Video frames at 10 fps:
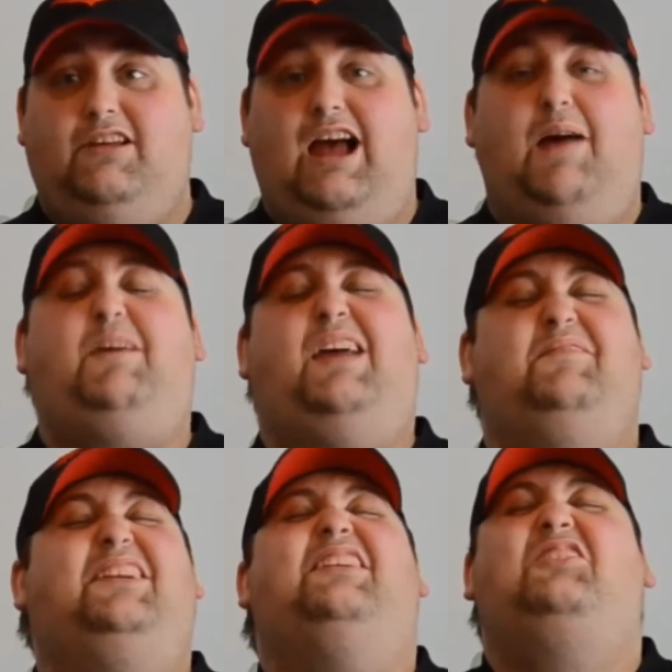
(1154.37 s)
I'm not even
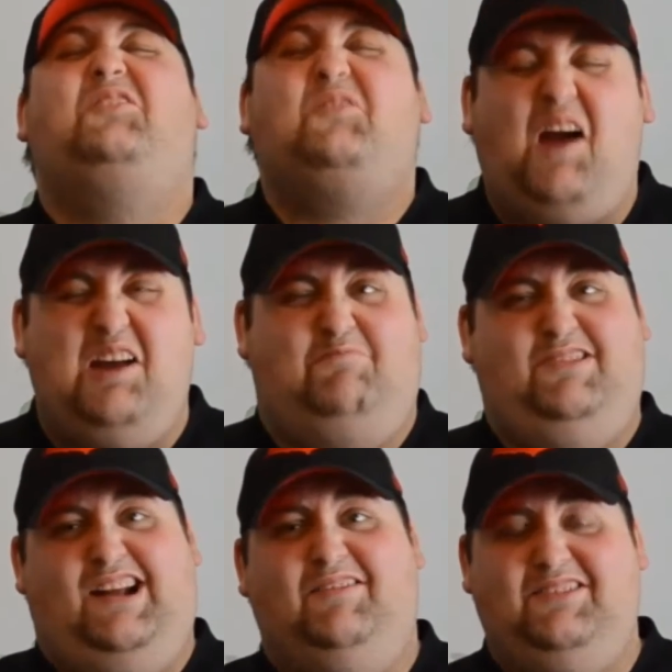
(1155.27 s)
going to try and
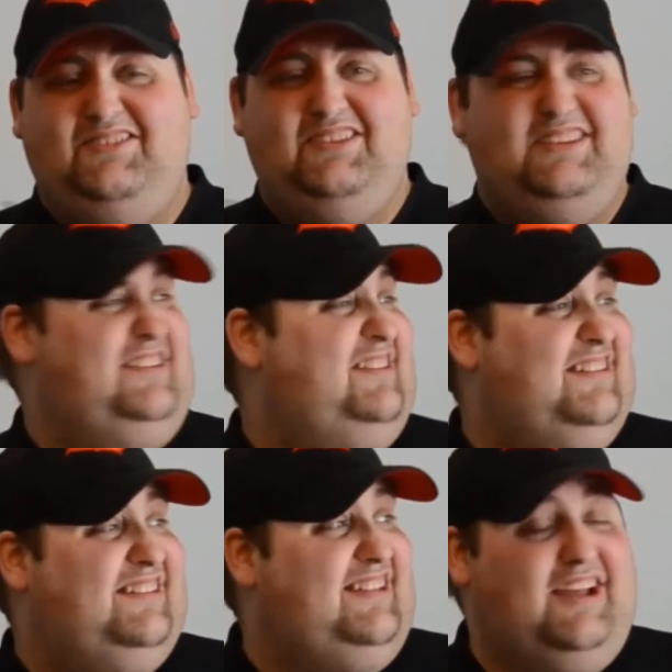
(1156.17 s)
pronounce
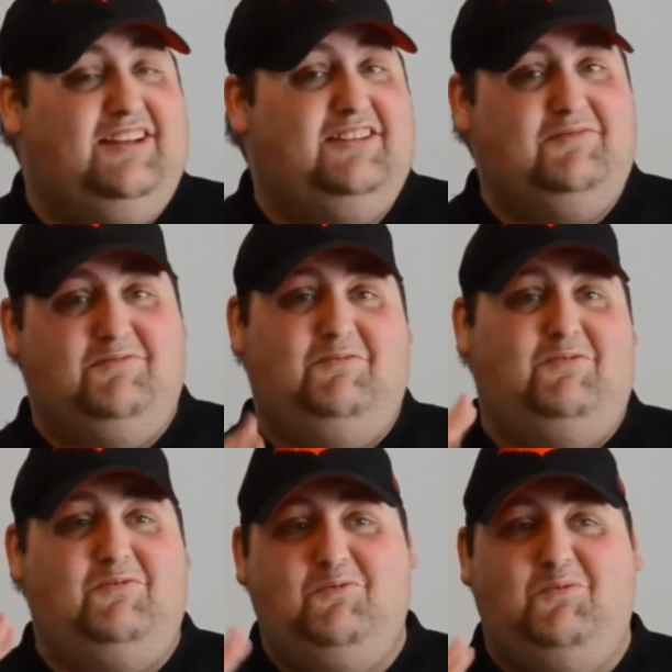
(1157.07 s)
that,
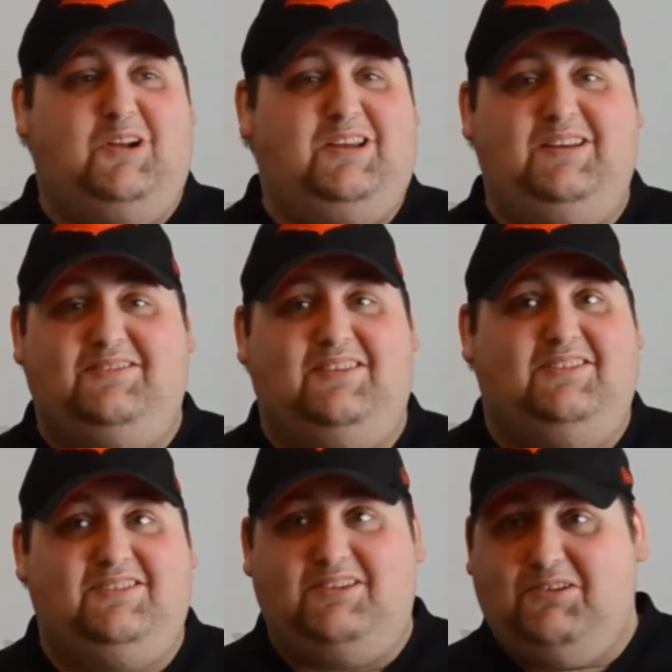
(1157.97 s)
what he says.
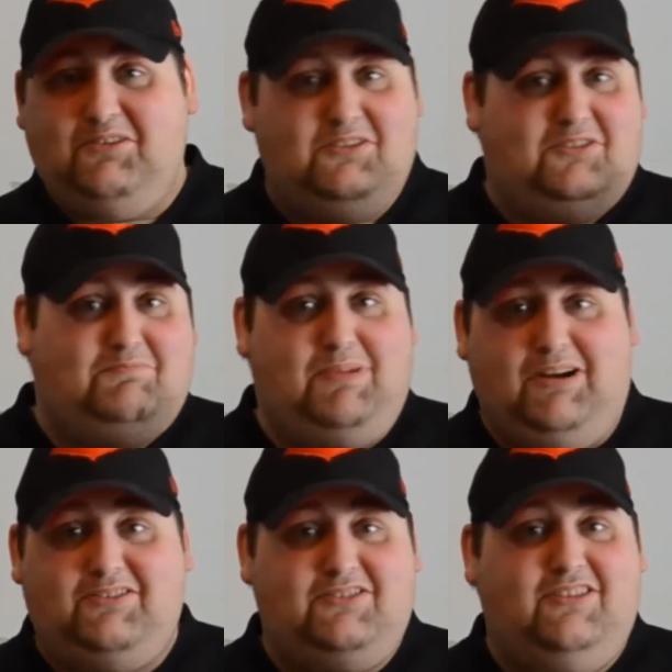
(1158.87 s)
Cyril's
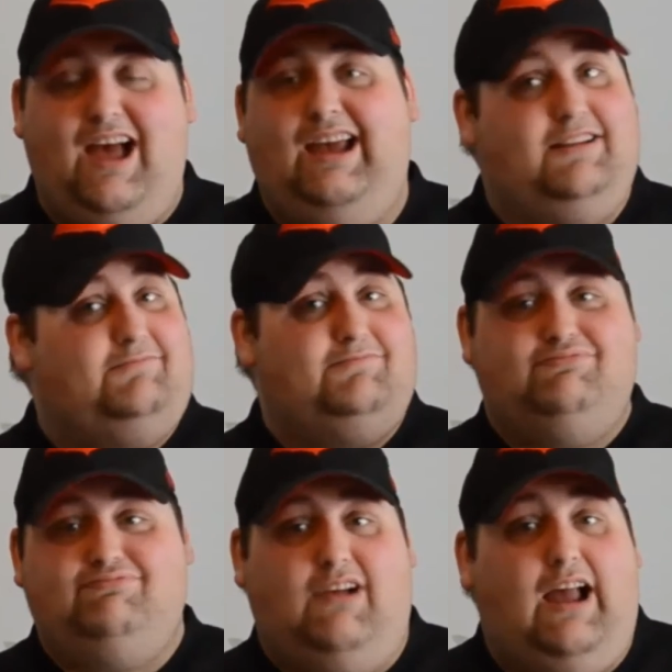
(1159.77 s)
Brettspiele. I,
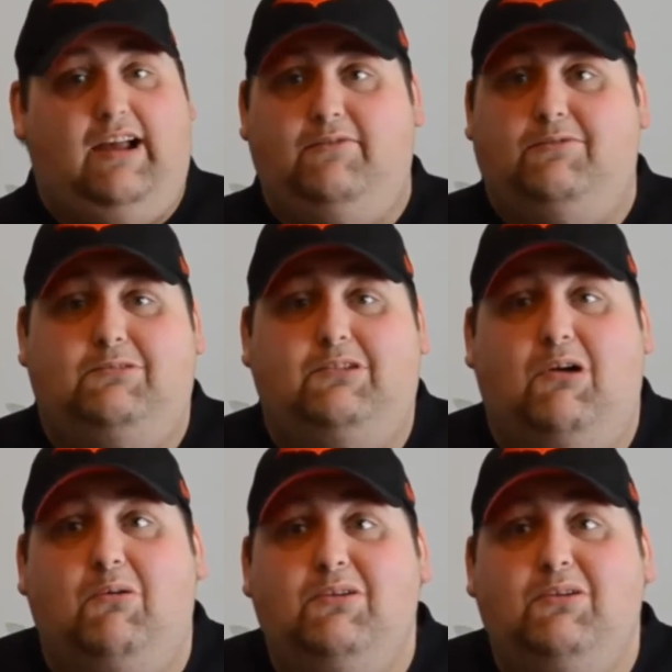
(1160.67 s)
I don't know.